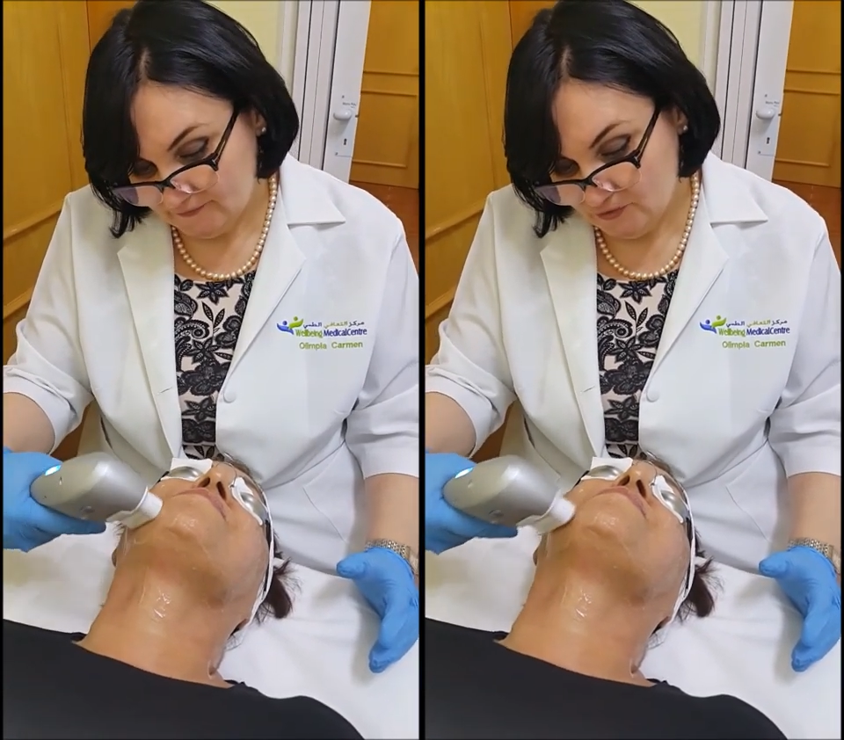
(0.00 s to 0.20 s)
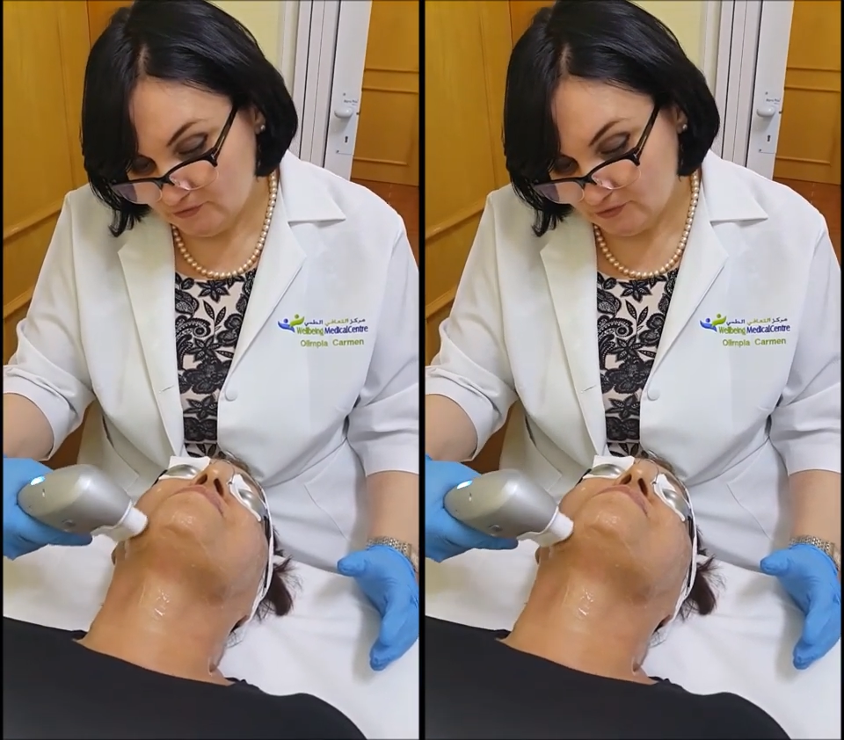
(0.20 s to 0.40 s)

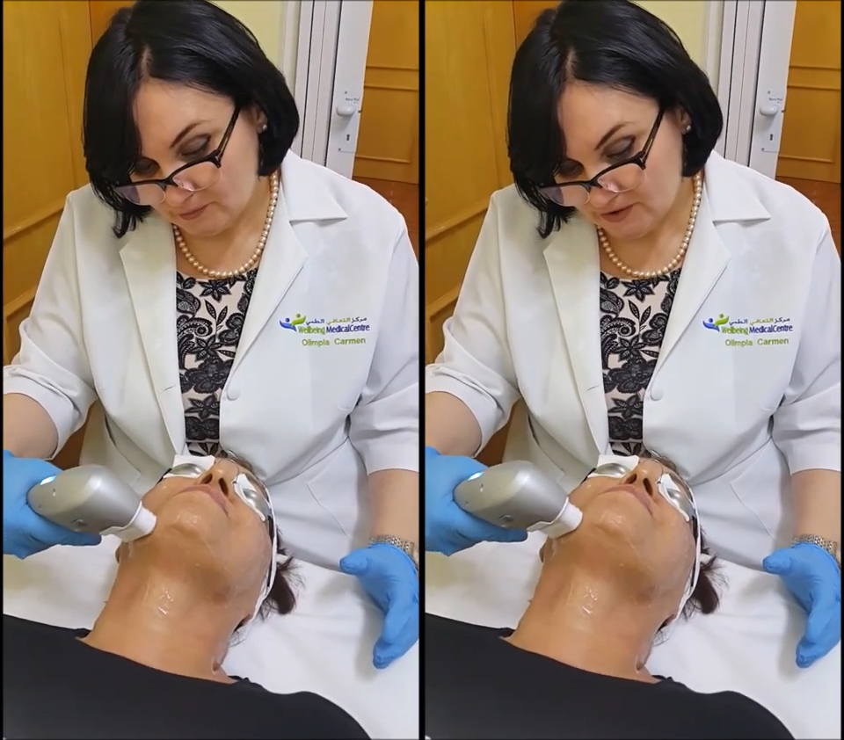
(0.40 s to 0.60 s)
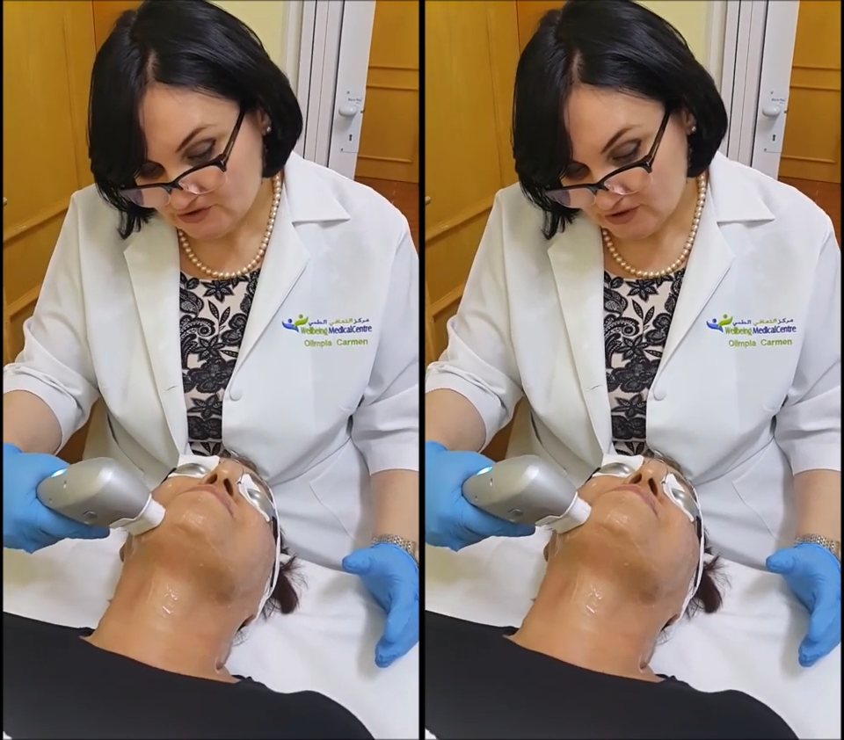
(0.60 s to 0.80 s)
new
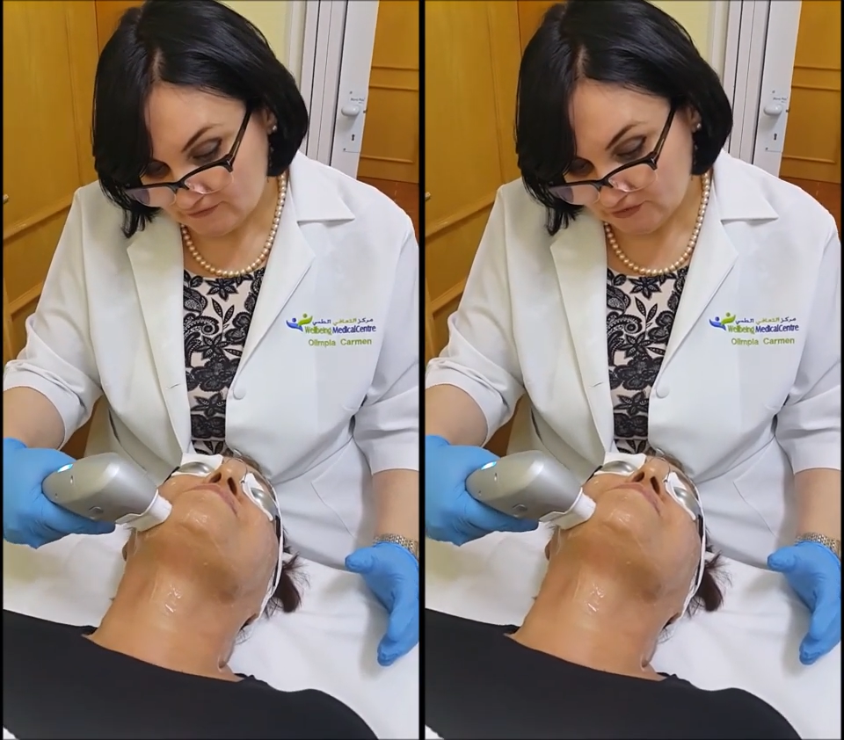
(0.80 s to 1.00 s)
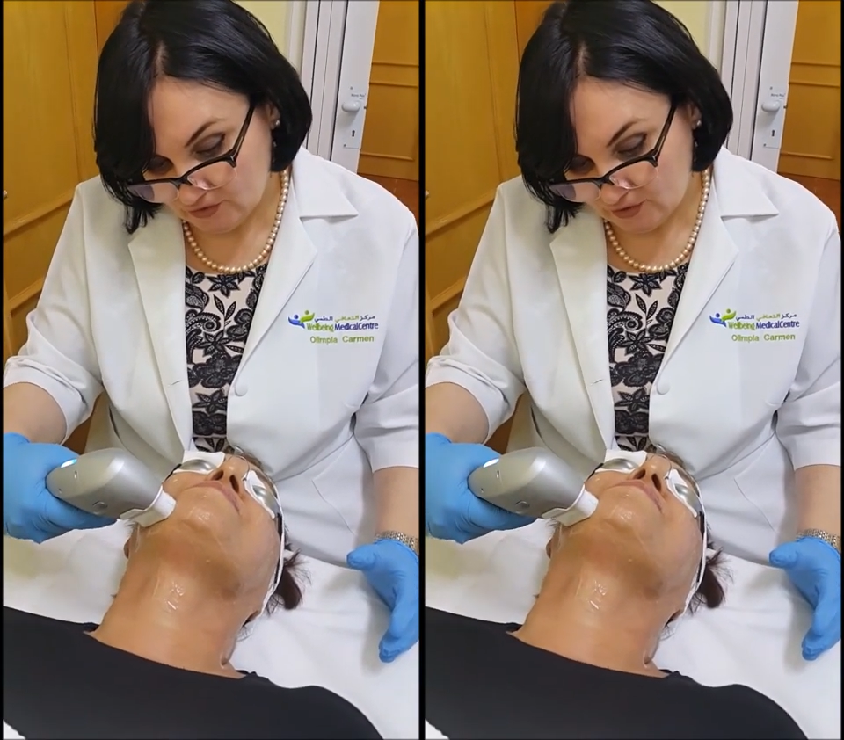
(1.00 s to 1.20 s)
formation
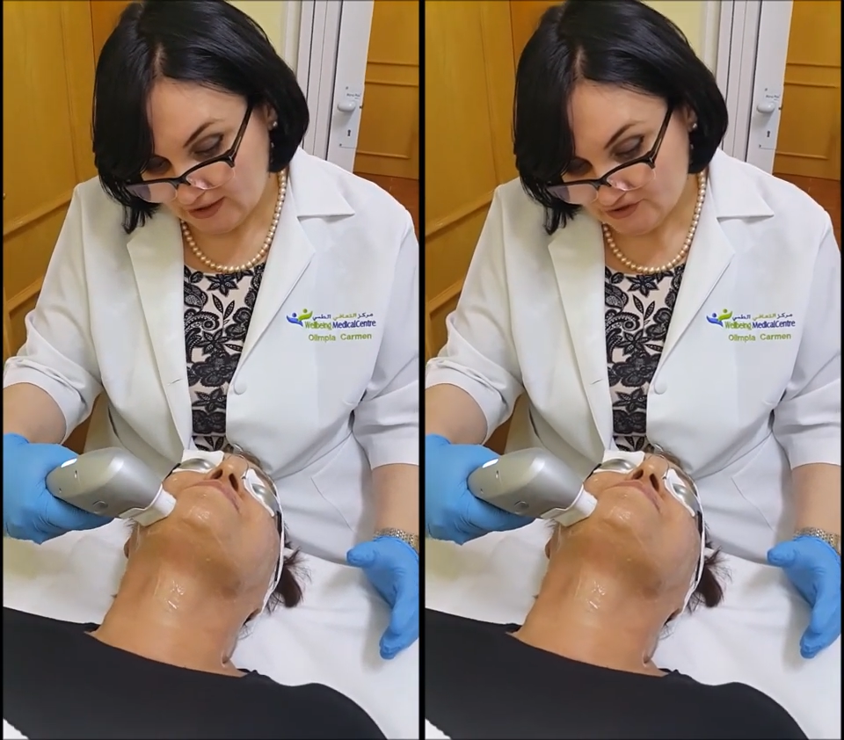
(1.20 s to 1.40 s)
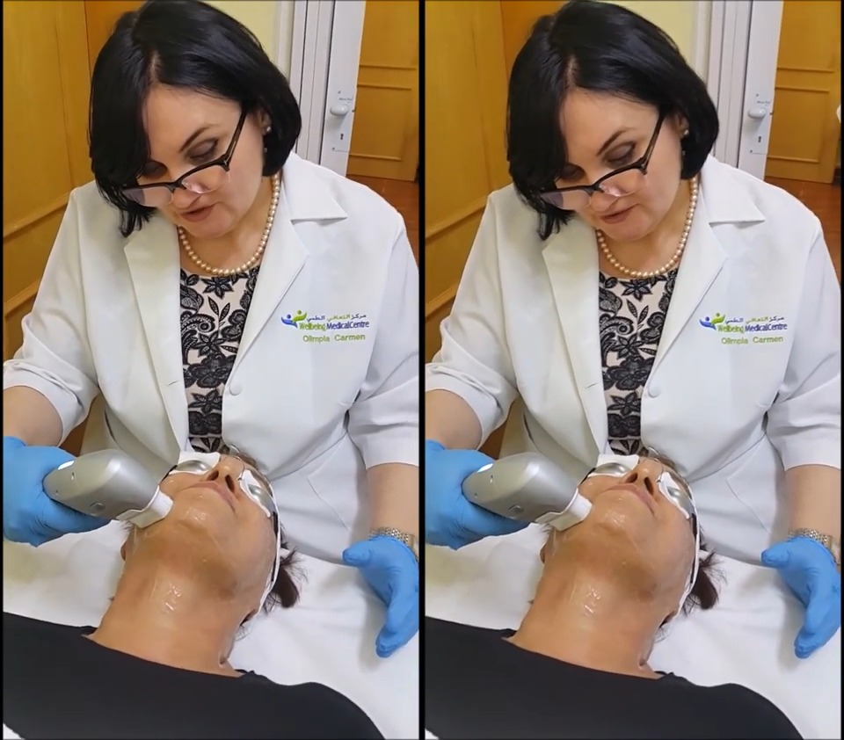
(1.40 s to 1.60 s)
of the
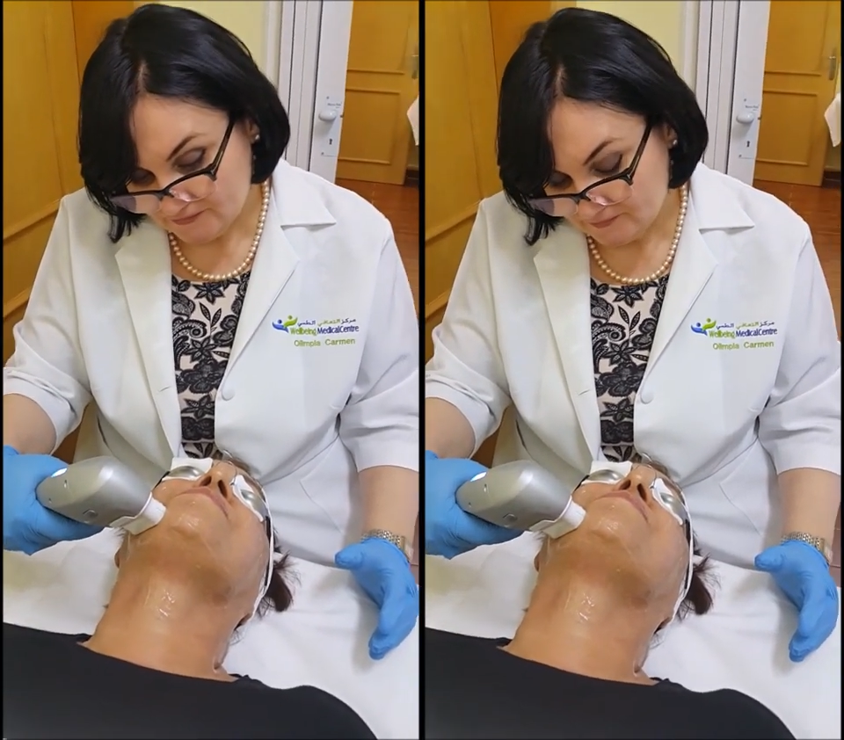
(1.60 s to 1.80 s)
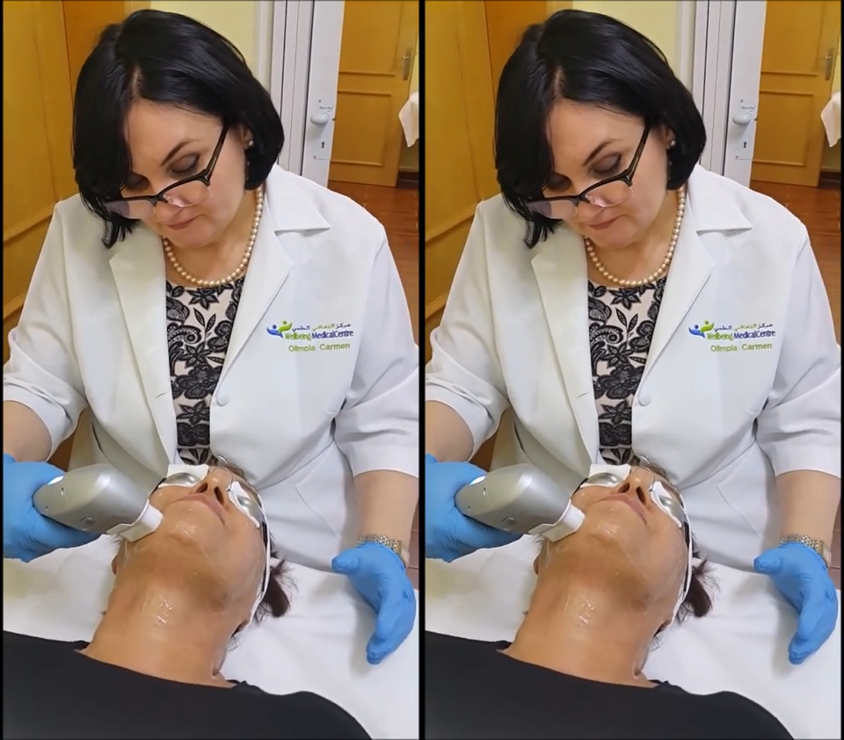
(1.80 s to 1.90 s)
collagen.